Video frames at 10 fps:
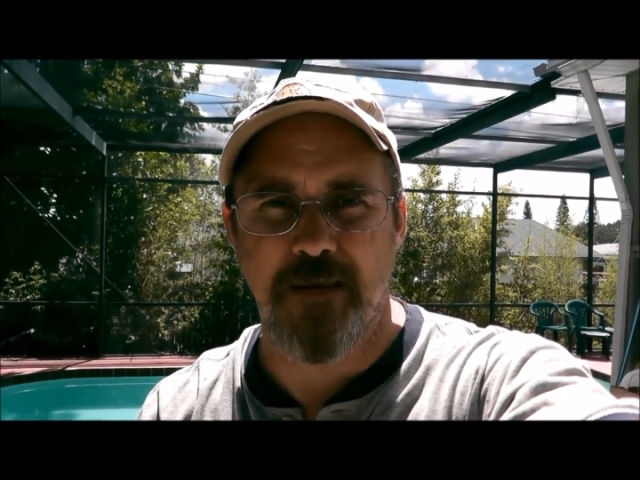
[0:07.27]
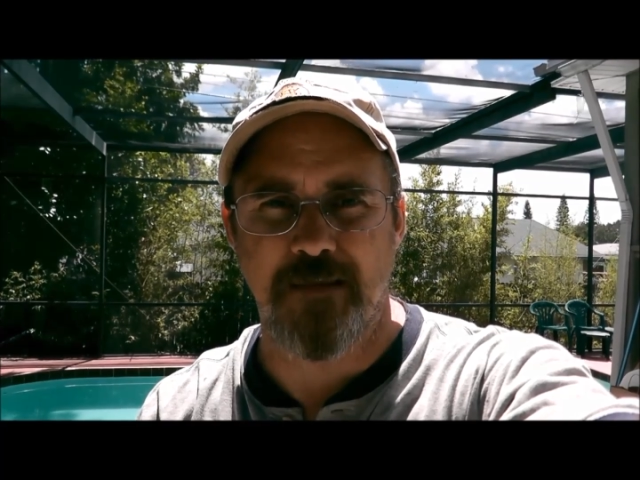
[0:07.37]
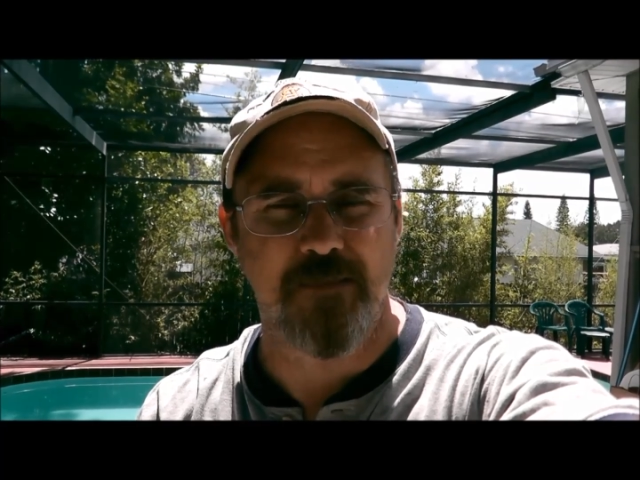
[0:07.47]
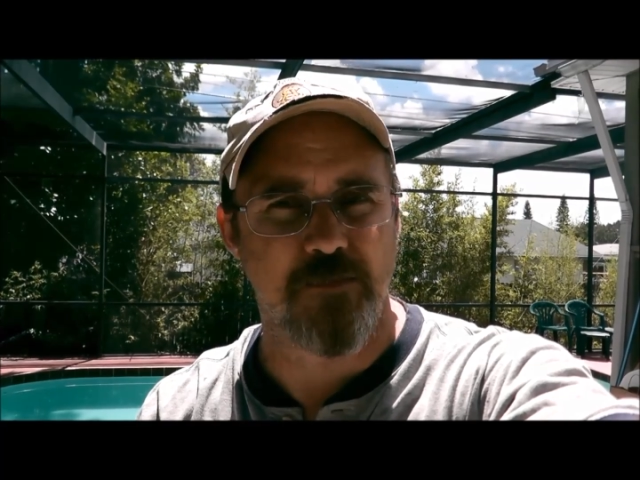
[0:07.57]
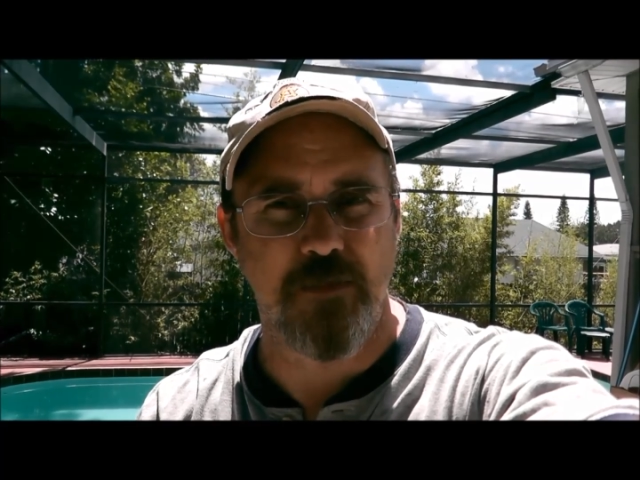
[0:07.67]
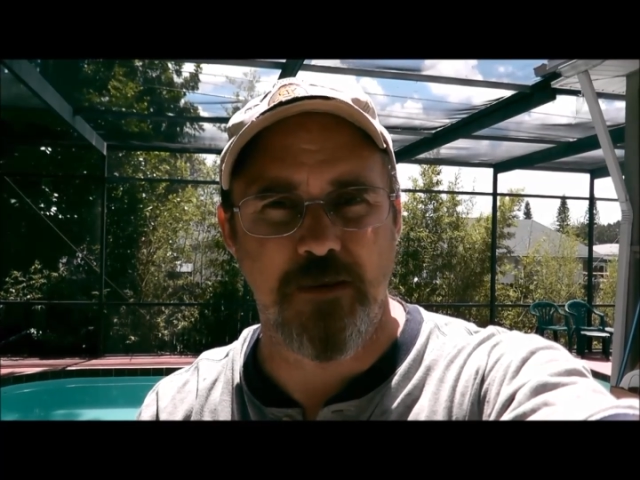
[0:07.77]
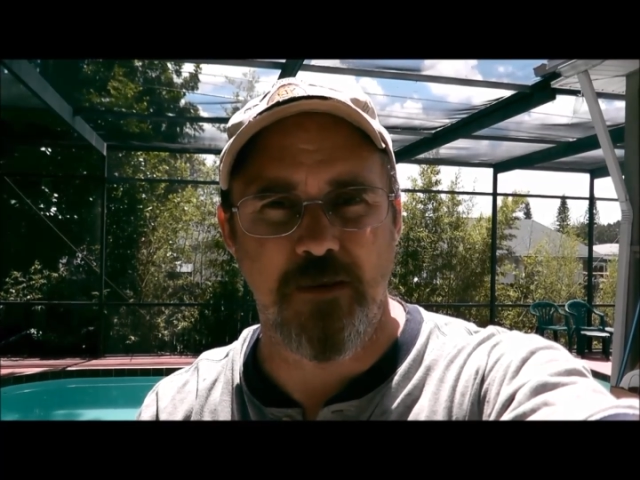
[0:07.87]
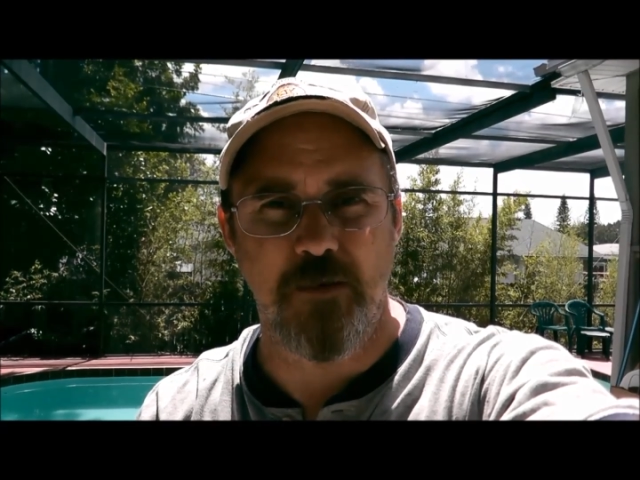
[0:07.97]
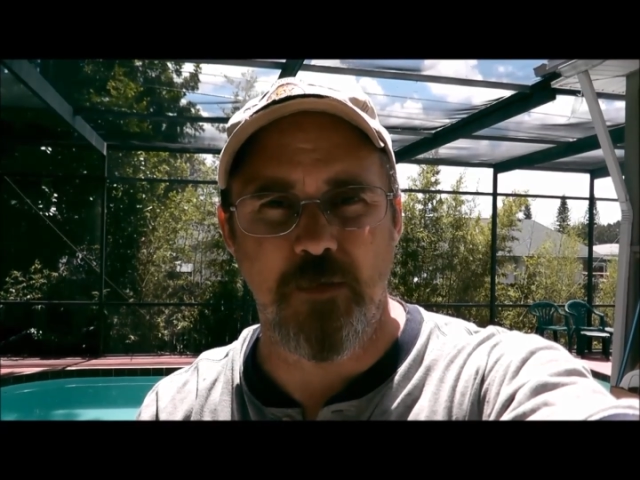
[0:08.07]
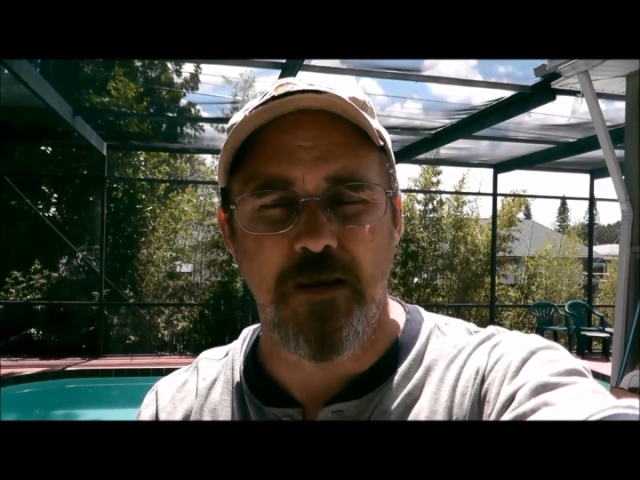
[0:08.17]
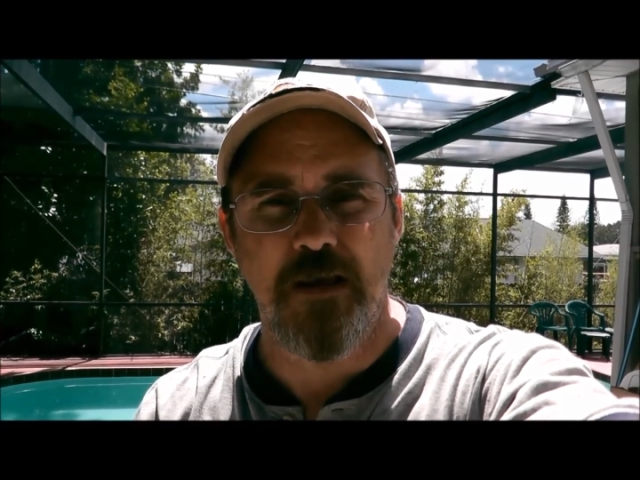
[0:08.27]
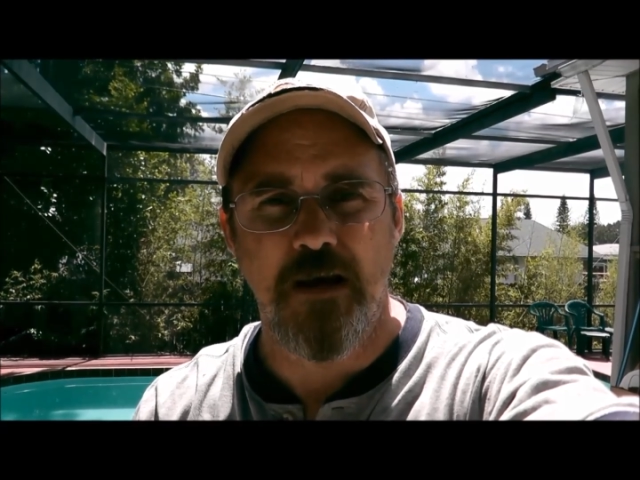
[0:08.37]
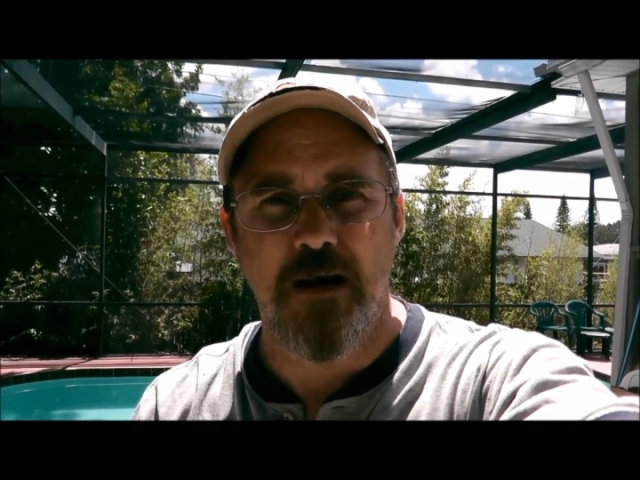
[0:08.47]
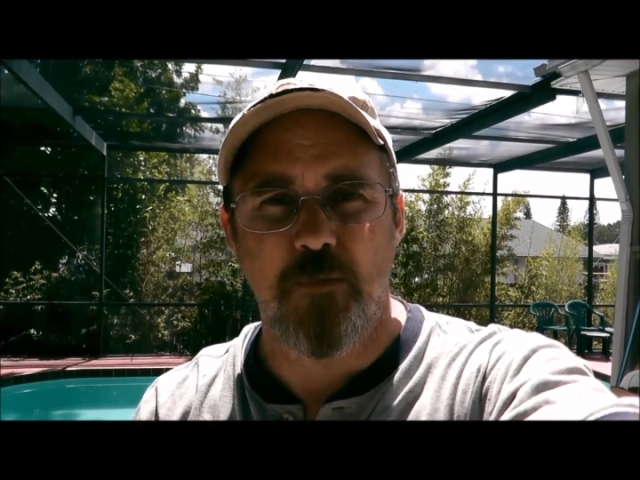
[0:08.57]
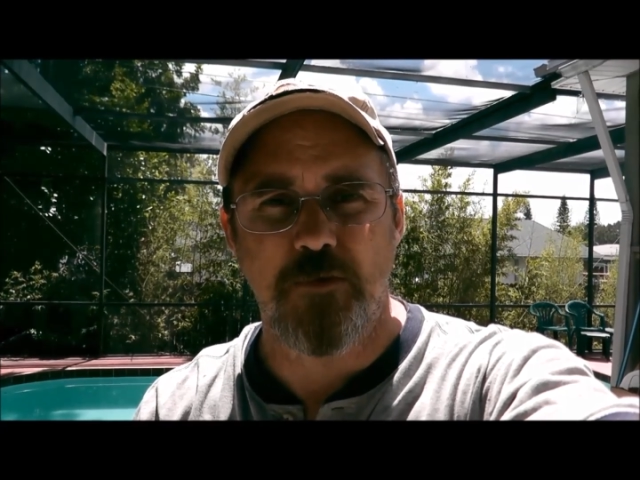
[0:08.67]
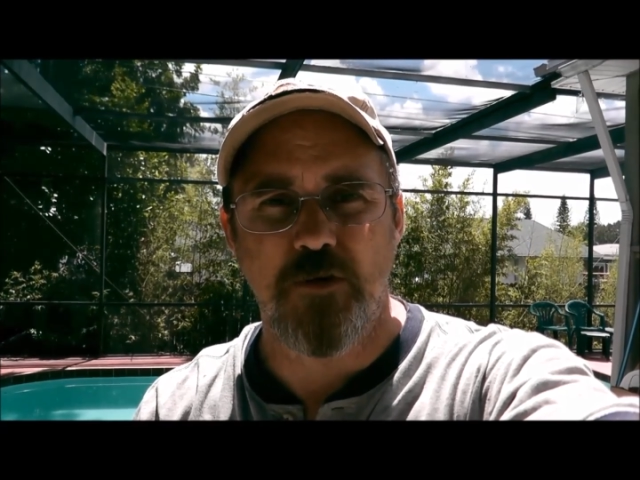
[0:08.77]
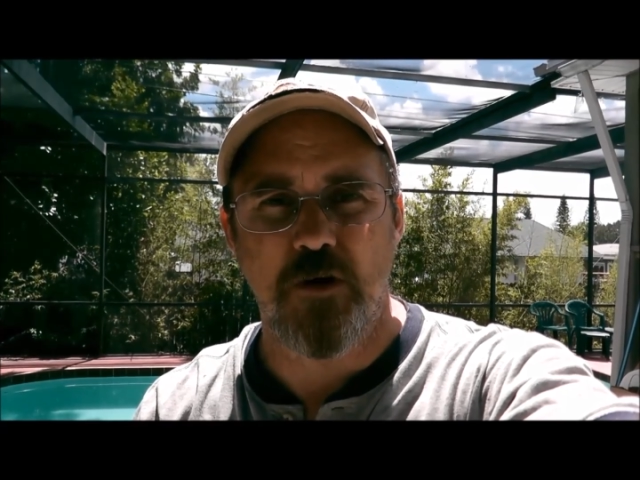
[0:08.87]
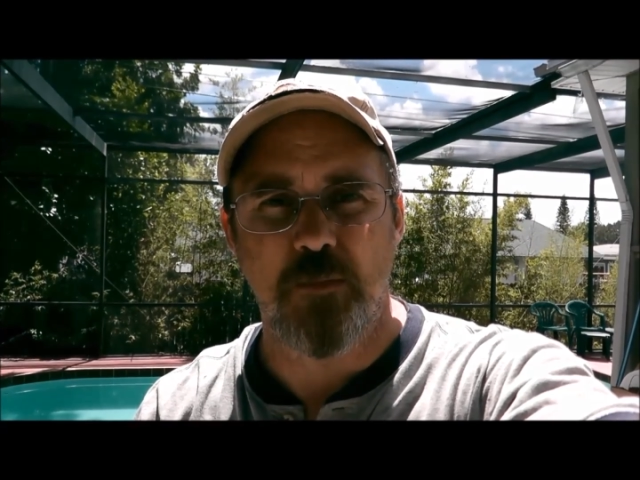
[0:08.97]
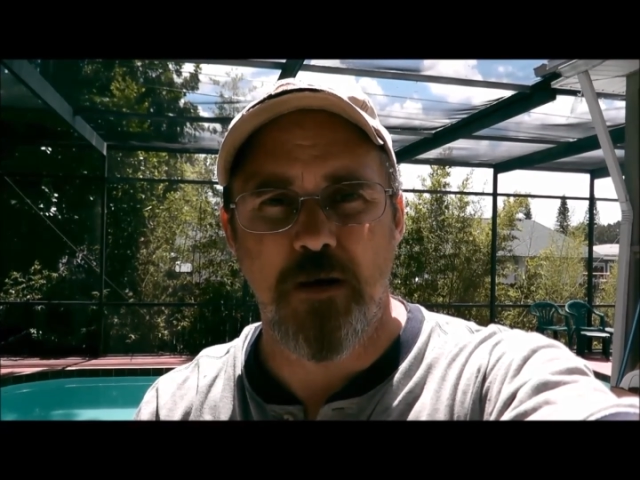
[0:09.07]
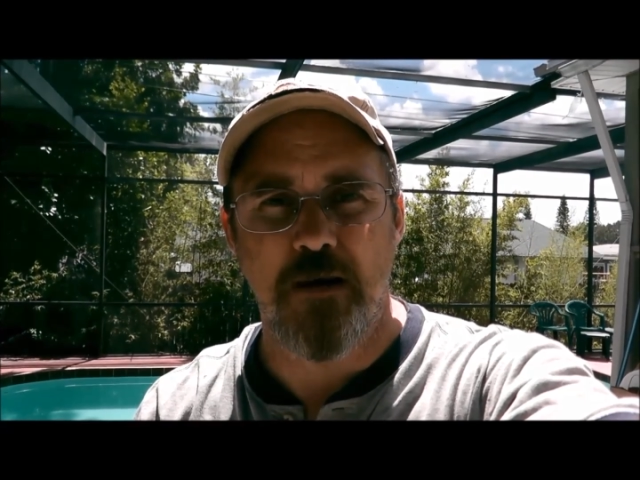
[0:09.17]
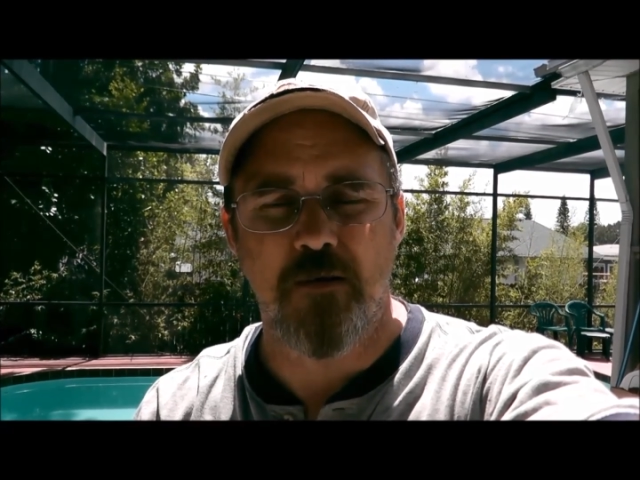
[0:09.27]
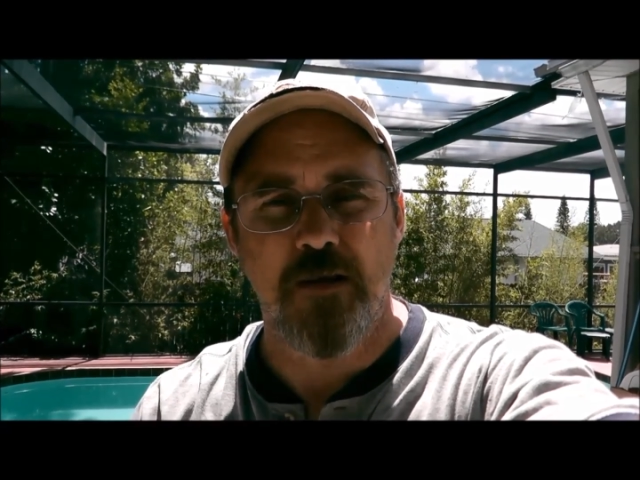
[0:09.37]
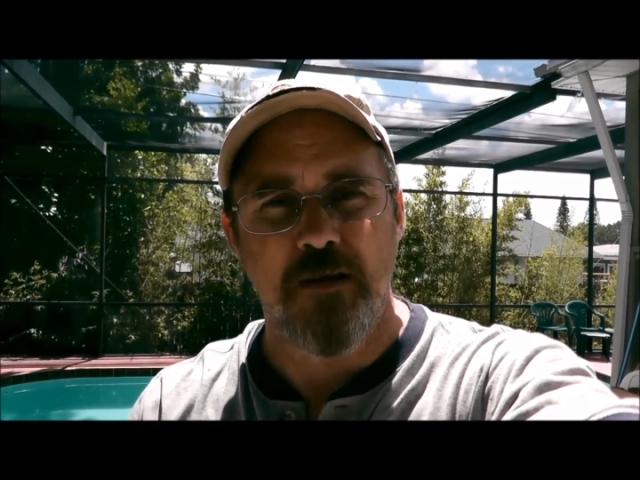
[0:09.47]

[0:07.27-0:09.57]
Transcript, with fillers: and in this video, I want to talk about